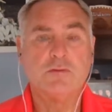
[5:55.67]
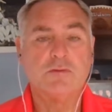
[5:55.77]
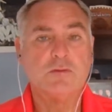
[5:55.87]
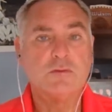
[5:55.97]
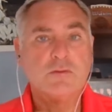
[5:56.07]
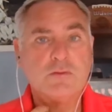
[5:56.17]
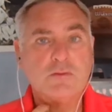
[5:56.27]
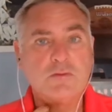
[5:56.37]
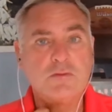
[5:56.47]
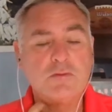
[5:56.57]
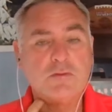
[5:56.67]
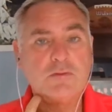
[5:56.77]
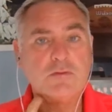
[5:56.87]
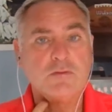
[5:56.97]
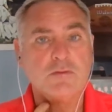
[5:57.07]

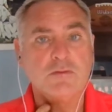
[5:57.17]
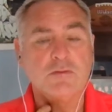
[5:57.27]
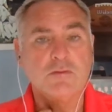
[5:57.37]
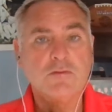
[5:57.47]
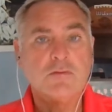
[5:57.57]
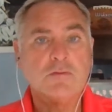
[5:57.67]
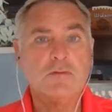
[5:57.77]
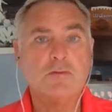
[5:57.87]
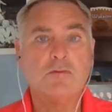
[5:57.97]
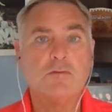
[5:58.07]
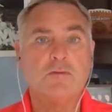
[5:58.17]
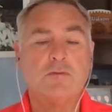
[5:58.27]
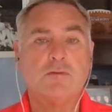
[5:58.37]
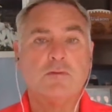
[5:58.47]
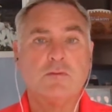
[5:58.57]

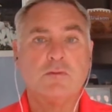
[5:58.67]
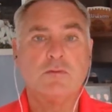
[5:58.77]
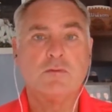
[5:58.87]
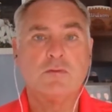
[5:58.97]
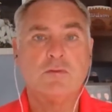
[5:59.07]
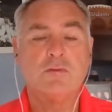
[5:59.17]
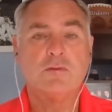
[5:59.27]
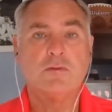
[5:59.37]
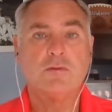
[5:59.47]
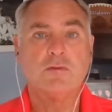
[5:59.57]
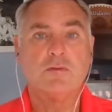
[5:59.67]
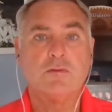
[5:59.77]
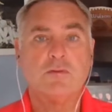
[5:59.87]
This person isn't speaking.